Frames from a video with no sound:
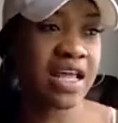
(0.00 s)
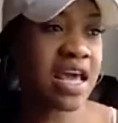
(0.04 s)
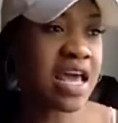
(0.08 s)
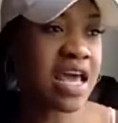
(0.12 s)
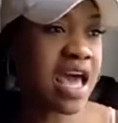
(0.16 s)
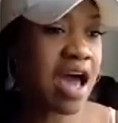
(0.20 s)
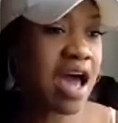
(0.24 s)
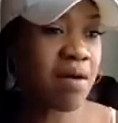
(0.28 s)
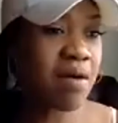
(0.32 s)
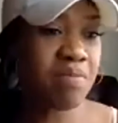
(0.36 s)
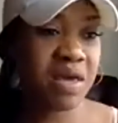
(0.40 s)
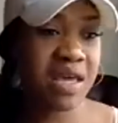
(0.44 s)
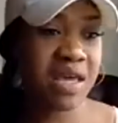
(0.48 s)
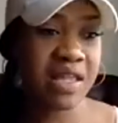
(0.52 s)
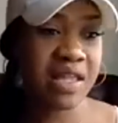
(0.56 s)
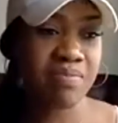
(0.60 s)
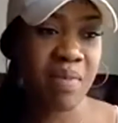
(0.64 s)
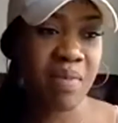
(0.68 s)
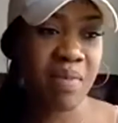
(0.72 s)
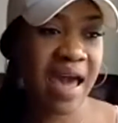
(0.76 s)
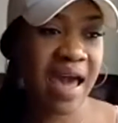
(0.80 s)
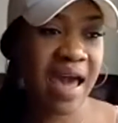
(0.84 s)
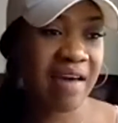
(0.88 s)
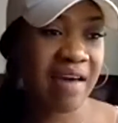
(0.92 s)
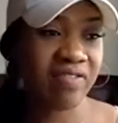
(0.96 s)
I mean,
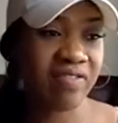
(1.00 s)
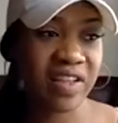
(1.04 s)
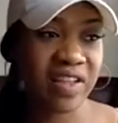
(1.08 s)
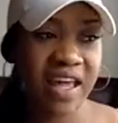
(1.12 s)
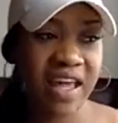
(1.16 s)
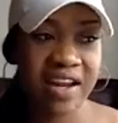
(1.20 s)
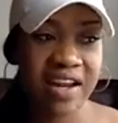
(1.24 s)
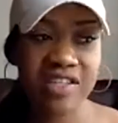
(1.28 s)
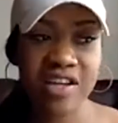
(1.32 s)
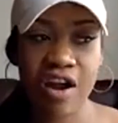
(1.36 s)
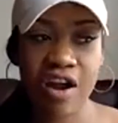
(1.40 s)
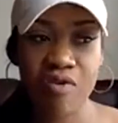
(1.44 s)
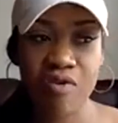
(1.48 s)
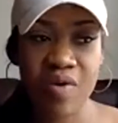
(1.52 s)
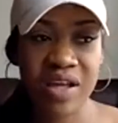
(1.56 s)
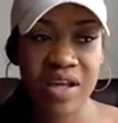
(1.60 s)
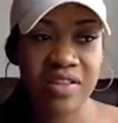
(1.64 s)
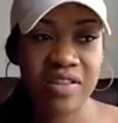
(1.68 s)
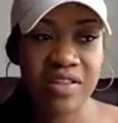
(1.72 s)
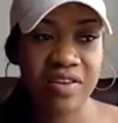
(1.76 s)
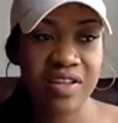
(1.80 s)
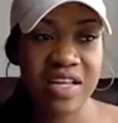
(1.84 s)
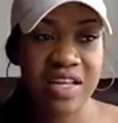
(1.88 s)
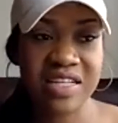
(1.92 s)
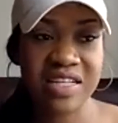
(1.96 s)
my athletic
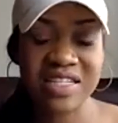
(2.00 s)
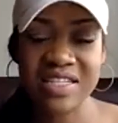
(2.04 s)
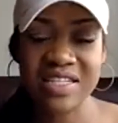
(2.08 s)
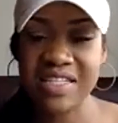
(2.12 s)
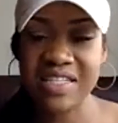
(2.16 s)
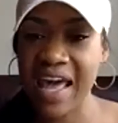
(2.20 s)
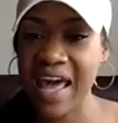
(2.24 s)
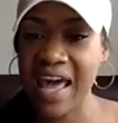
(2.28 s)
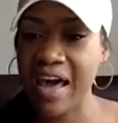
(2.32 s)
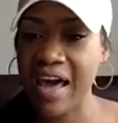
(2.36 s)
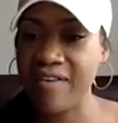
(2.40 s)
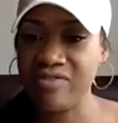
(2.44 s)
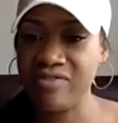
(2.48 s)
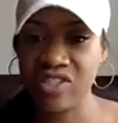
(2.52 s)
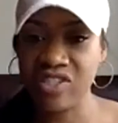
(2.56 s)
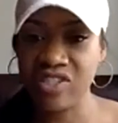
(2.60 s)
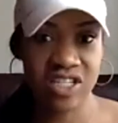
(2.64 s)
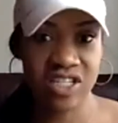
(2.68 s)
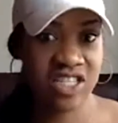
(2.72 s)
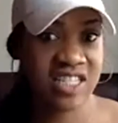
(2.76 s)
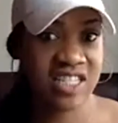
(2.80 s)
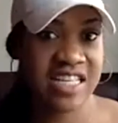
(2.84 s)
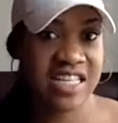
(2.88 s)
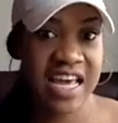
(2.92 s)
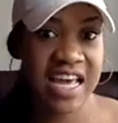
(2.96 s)
director and his staff
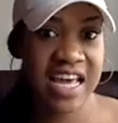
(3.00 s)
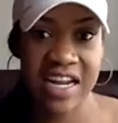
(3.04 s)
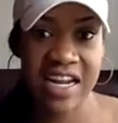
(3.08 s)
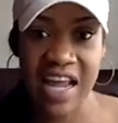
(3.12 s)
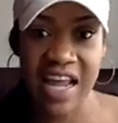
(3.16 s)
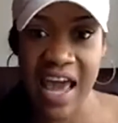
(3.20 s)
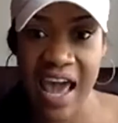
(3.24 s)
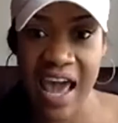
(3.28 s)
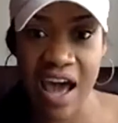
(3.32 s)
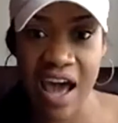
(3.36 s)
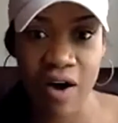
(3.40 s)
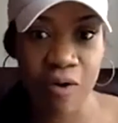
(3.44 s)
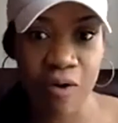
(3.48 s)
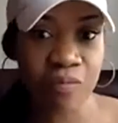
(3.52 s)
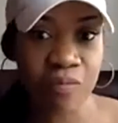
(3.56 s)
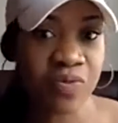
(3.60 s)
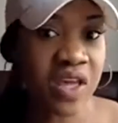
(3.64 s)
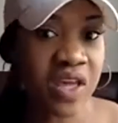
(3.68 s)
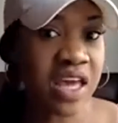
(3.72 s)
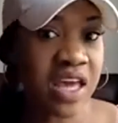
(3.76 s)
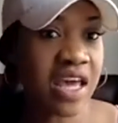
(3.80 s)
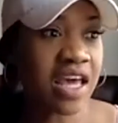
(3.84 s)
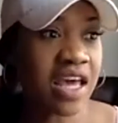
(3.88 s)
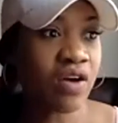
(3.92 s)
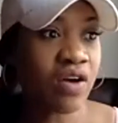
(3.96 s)
just set it out.
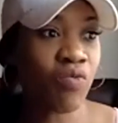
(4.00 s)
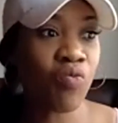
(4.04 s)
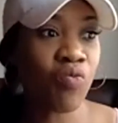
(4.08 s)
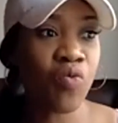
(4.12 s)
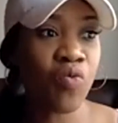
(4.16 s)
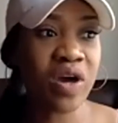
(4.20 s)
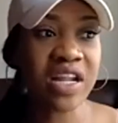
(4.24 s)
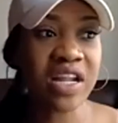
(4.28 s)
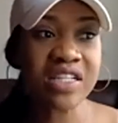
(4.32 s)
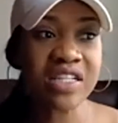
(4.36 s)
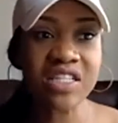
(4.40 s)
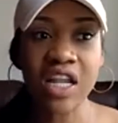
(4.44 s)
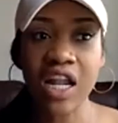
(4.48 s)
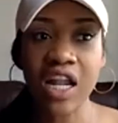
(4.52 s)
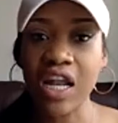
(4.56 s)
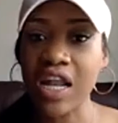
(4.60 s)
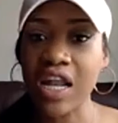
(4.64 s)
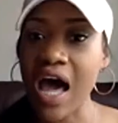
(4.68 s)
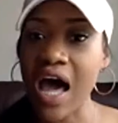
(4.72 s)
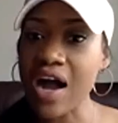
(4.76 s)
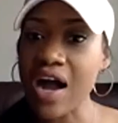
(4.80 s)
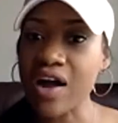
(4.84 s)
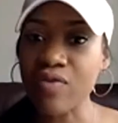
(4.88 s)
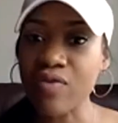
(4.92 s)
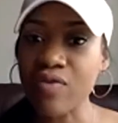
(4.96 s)
Went into the
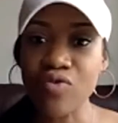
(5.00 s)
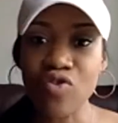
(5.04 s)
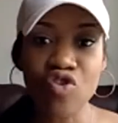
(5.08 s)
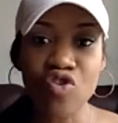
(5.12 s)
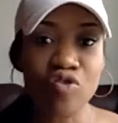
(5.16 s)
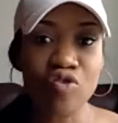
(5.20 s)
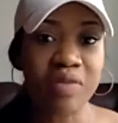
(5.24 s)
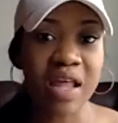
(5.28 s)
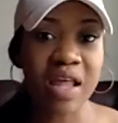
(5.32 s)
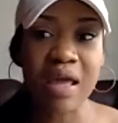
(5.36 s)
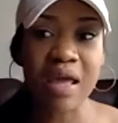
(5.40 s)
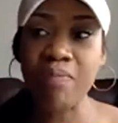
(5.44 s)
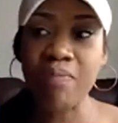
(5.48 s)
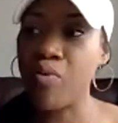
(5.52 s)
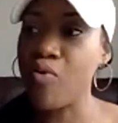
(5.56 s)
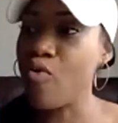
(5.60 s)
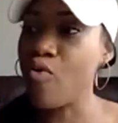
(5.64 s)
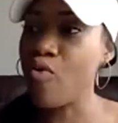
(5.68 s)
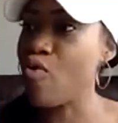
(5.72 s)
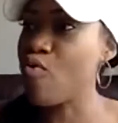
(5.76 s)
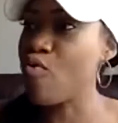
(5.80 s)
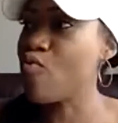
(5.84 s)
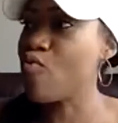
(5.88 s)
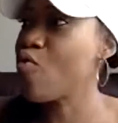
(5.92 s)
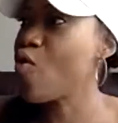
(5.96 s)
locker room, they
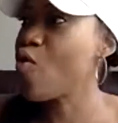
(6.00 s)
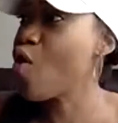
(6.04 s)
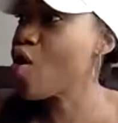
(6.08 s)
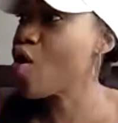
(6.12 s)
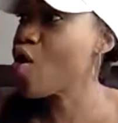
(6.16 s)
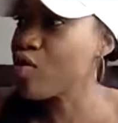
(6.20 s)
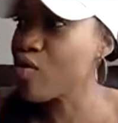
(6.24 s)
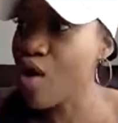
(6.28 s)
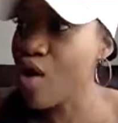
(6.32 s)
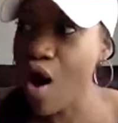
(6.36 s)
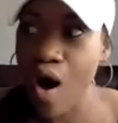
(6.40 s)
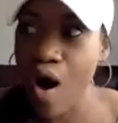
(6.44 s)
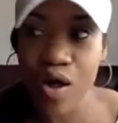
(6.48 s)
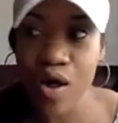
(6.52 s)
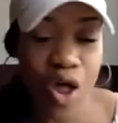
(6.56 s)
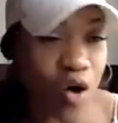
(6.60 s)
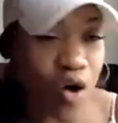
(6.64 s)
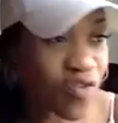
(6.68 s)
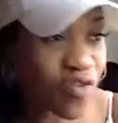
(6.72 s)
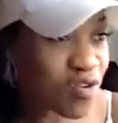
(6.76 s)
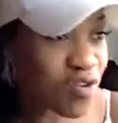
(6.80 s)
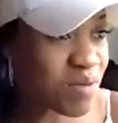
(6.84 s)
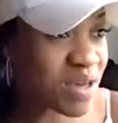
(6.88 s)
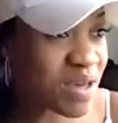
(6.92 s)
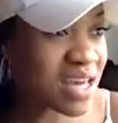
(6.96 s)
poured water all
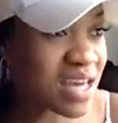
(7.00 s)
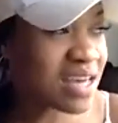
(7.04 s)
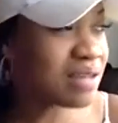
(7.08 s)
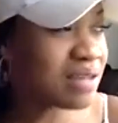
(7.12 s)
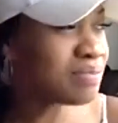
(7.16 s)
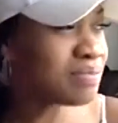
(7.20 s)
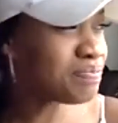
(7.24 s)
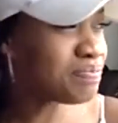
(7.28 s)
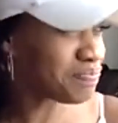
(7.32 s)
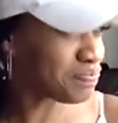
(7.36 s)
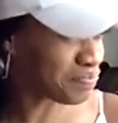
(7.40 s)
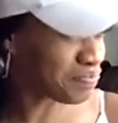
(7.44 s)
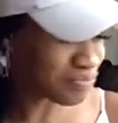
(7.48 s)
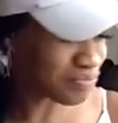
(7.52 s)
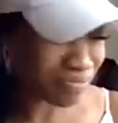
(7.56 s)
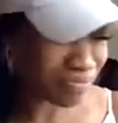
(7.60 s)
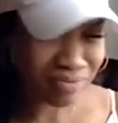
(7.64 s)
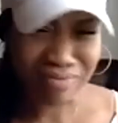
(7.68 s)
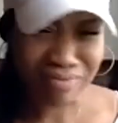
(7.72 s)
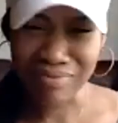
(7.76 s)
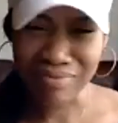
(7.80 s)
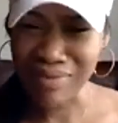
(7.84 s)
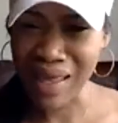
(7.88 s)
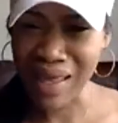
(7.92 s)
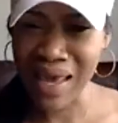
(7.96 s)
over me.
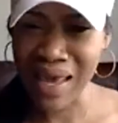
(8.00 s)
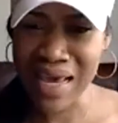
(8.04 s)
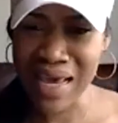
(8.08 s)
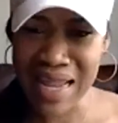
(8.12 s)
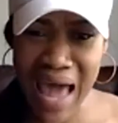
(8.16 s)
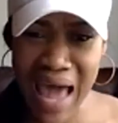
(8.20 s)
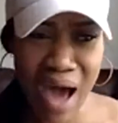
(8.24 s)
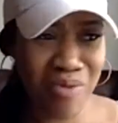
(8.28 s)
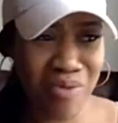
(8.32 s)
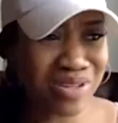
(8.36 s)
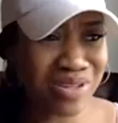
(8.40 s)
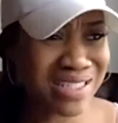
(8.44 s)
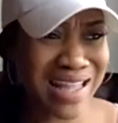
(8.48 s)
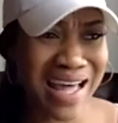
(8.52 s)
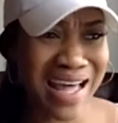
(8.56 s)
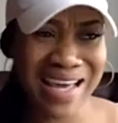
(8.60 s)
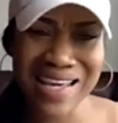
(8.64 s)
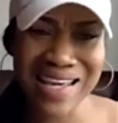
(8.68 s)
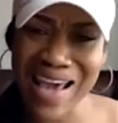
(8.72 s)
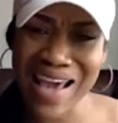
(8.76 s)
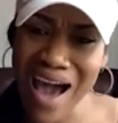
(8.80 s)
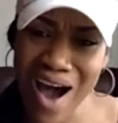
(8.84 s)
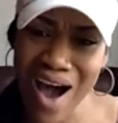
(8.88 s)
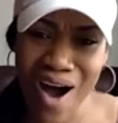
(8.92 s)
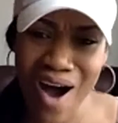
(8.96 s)
And I was like,
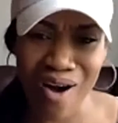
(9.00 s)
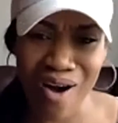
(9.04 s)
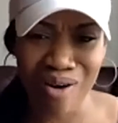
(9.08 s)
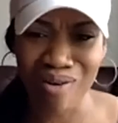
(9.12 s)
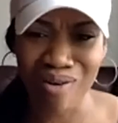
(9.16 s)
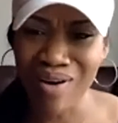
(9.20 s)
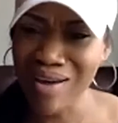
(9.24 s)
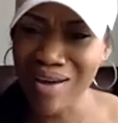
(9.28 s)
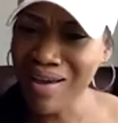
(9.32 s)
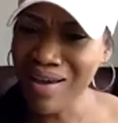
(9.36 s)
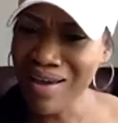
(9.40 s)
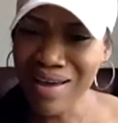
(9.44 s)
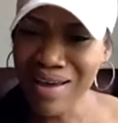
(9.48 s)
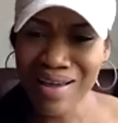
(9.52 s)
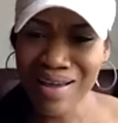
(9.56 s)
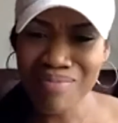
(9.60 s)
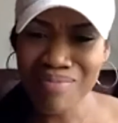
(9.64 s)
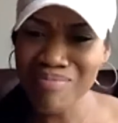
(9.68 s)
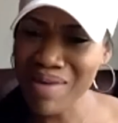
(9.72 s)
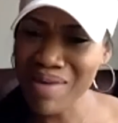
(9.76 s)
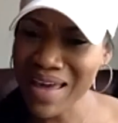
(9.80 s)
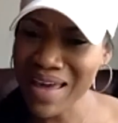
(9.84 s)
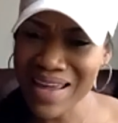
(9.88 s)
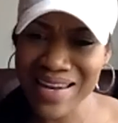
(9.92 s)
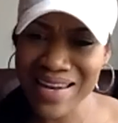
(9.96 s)
y'all,
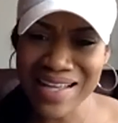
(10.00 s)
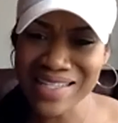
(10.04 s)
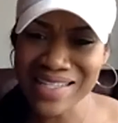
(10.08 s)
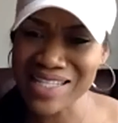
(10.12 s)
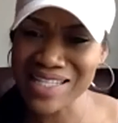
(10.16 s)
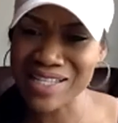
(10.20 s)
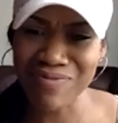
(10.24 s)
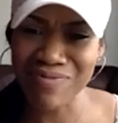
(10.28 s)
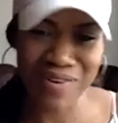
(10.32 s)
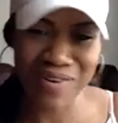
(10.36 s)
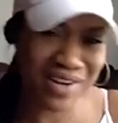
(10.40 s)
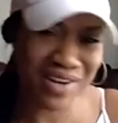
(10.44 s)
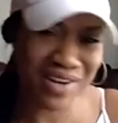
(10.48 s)
man, this is for the